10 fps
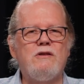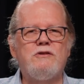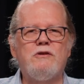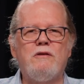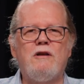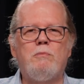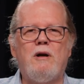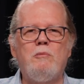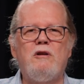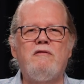And so the
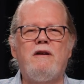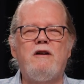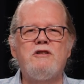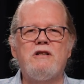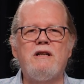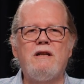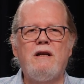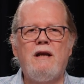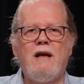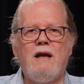Department of Energy
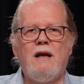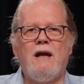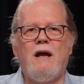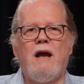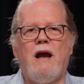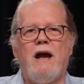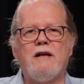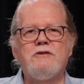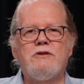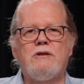
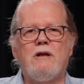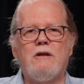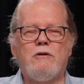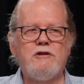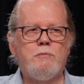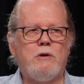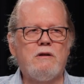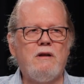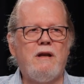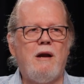asked Lawrence
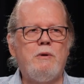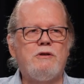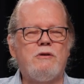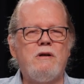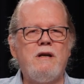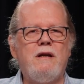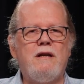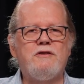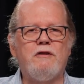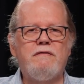Berkeley Laboratory
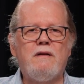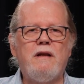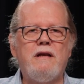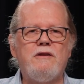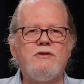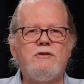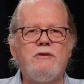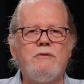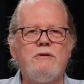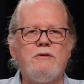and its affiliates
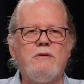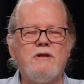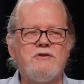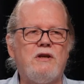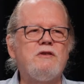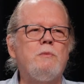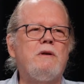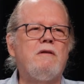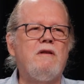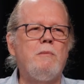to do an
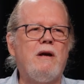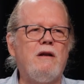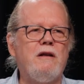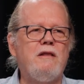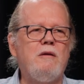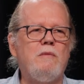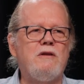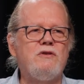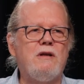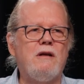assessment of the amount of lithium
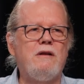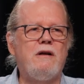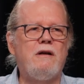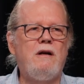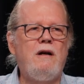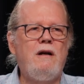that's down there.